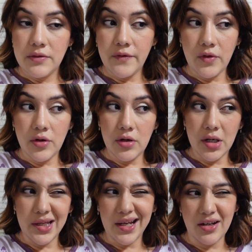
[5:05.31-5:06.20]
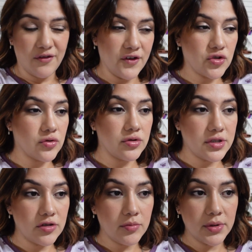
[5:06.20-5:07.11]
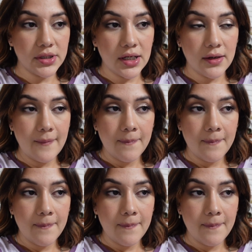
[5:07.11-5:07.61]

for like an official dinner birthday.